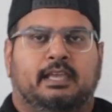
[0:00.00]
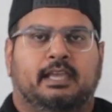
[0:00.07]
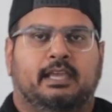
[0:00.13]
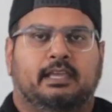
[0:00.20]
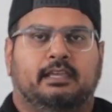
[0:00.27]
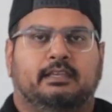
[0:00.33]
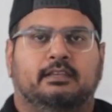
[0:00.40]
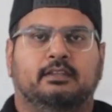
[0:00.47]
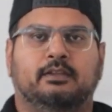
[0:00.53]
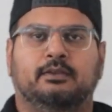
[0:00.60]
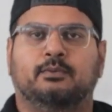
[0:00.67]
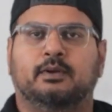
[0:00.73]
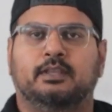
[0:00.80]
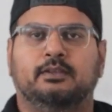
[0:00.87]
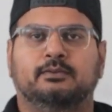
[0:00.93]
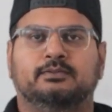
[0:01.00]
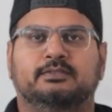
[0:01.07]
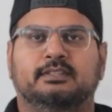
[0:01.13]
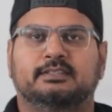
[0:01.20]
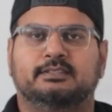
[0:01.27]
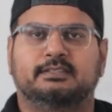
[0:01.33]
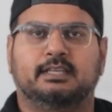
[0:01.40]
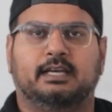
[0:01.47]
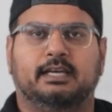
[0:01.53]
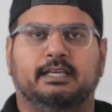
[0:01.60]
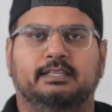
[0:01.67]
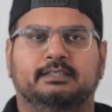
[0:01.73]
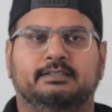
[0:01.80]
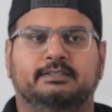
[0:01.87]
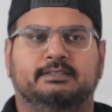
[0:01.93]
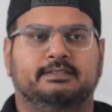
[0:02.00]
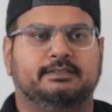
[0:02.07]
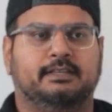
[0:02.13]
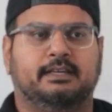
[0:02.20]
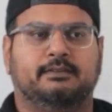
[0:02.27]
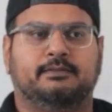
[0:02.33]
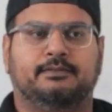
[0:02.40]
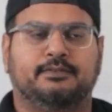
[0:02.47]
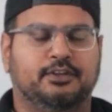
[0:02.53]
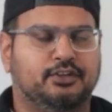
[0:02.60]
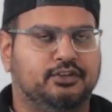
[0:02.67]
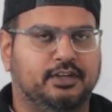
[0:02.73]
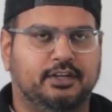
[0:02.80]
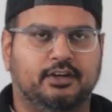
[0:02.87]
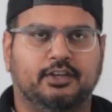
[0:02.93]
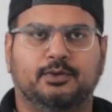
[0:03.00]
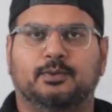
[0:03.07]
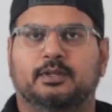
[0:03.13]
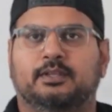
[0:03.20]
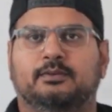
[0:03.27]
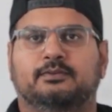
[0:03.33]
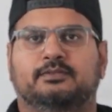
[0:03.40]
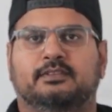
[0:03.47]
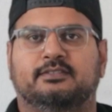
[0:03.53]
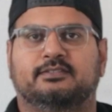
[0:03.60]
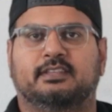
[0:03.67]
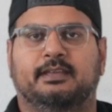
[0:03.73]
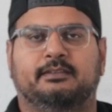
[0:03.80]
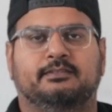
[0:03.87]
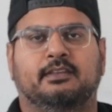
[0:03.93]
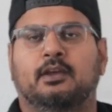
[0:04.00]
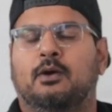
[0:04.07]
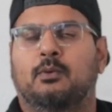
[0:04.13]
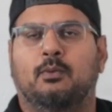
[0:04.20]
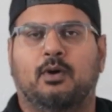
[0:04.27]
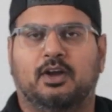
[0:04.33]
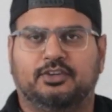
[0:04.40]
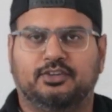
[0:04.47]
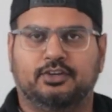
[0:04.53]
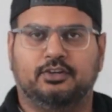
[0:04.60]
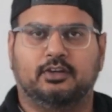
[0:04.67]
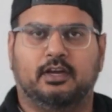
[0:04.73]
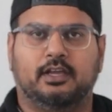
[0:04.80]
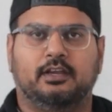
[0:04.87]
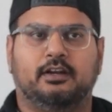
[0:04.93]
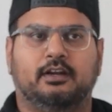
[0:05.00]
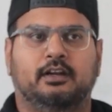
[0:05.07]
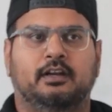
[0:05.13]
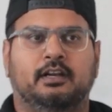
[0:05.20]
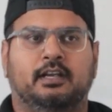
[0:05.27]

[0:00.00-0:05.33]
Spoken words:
hey, you want to use this size refrigerator, you want to use this size washer dryer.